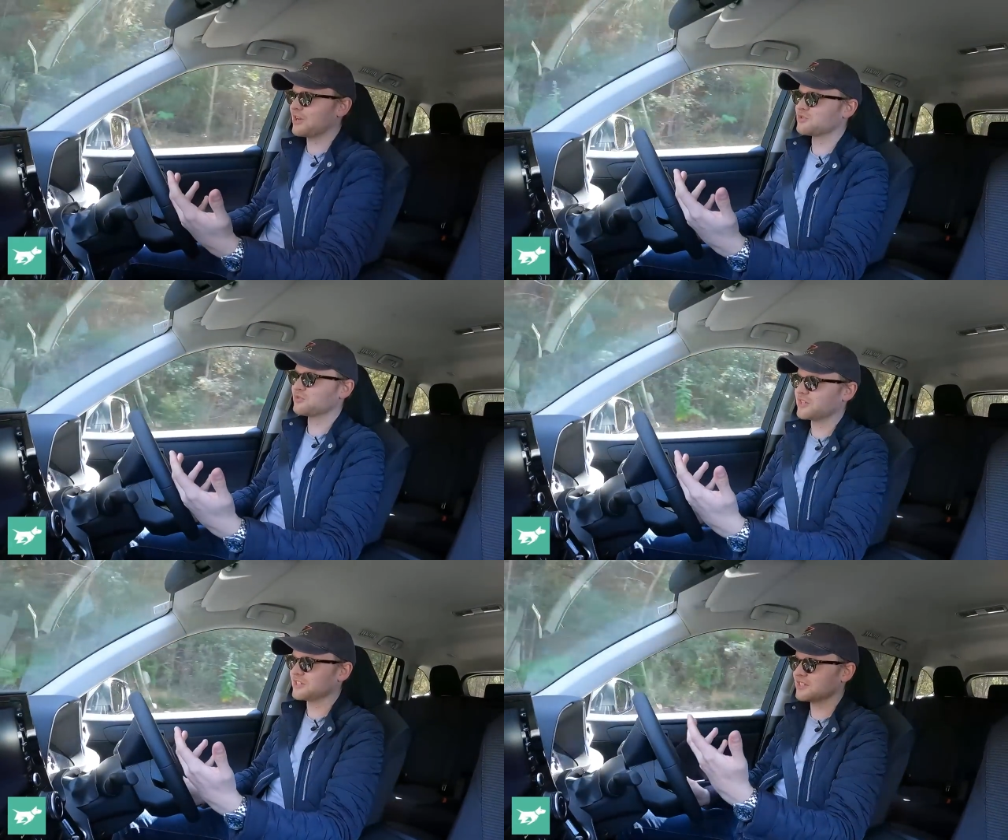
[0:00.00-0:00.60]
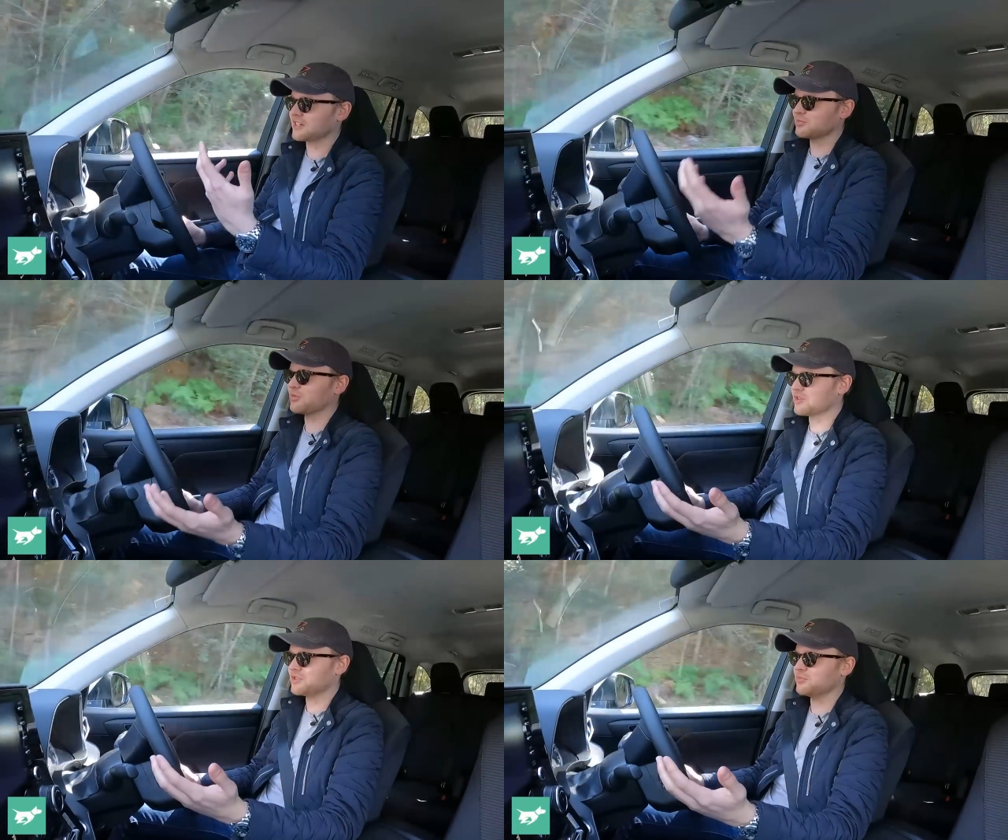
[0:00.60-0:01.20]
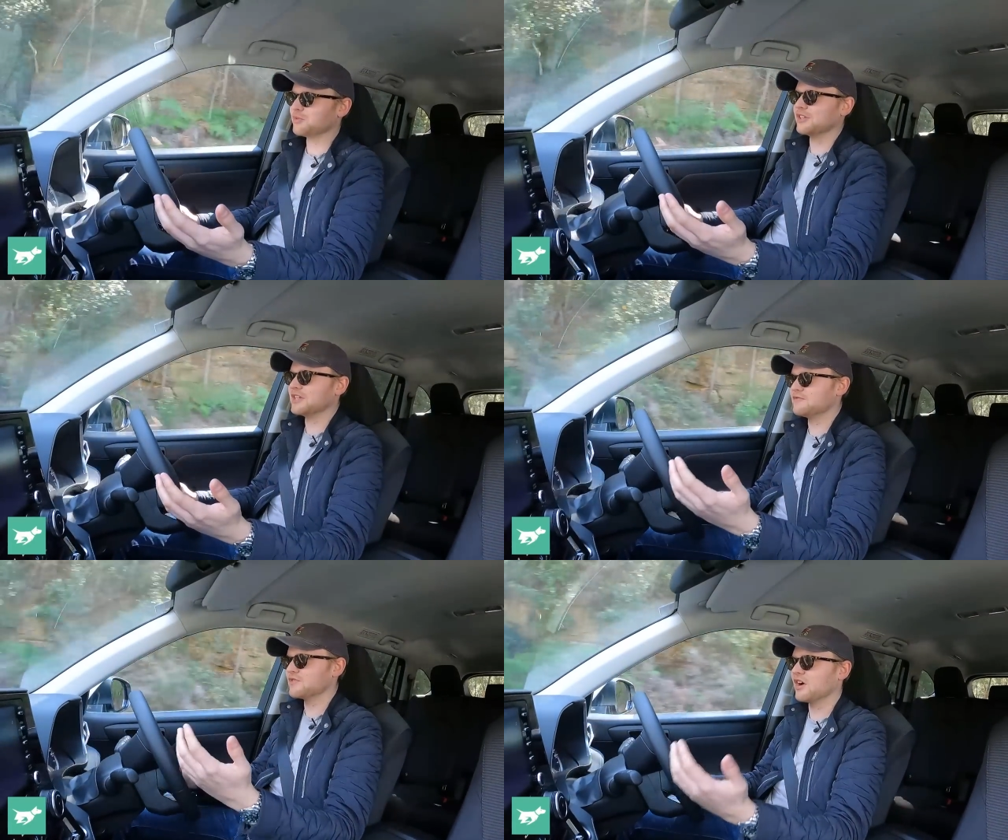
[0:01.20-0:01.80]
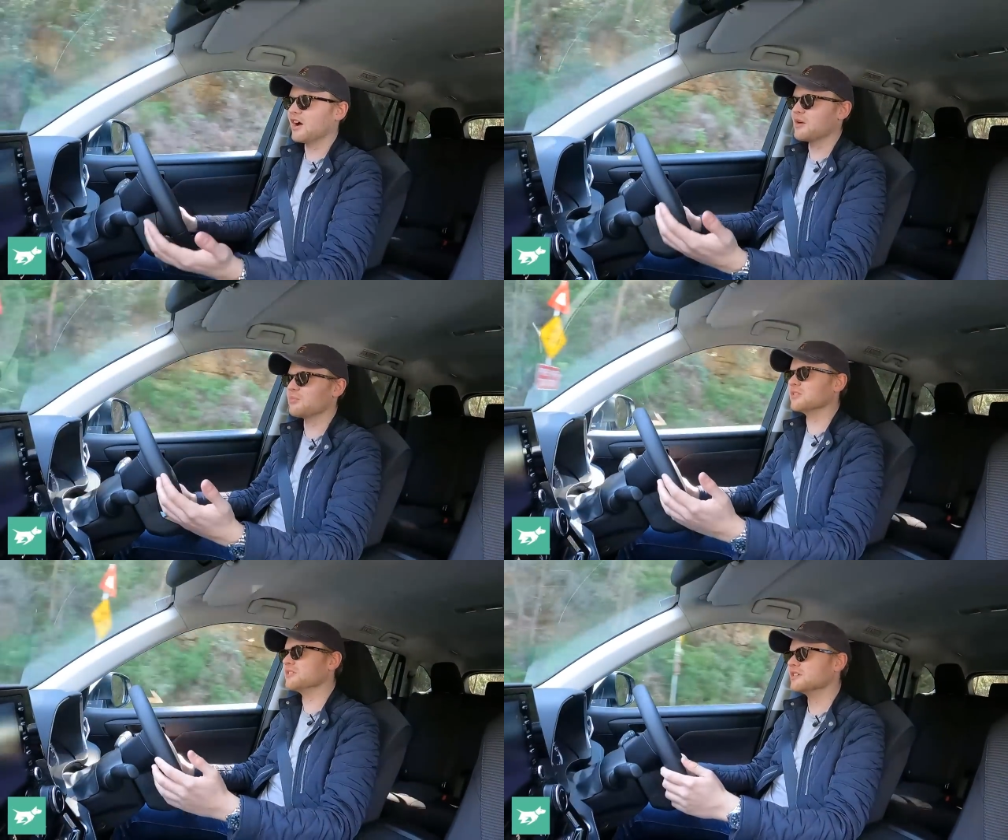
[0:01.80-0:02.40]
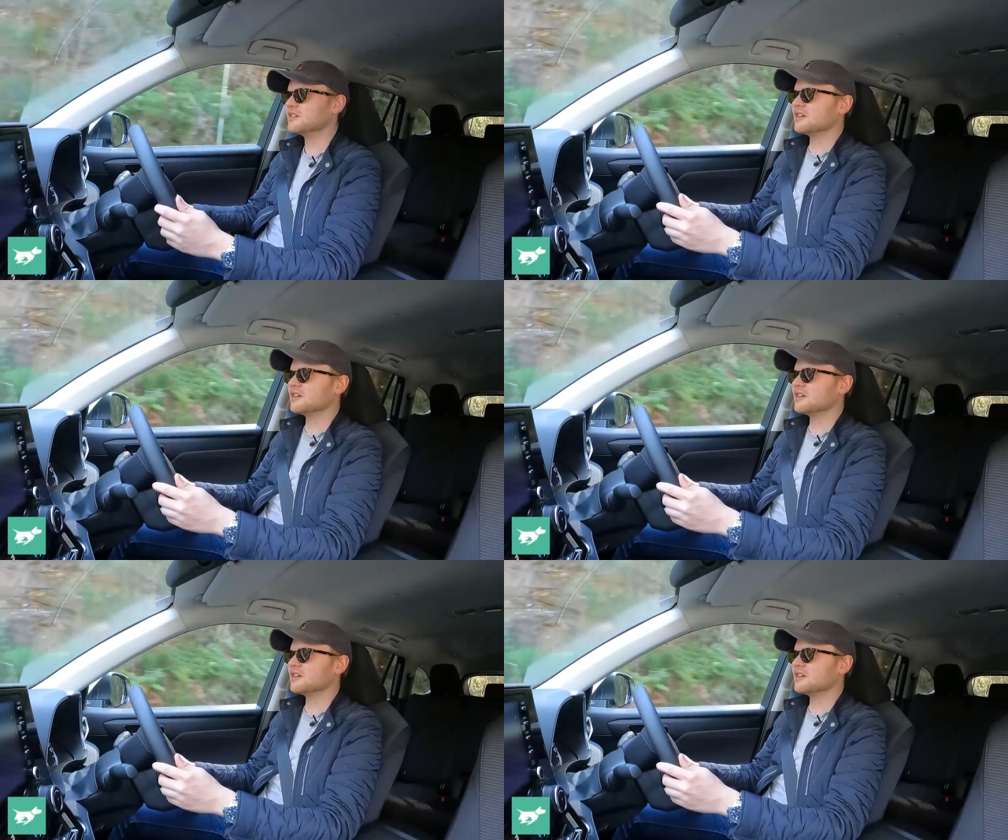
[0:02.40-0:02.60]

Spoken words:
the petrol V6 because you believe the hybrid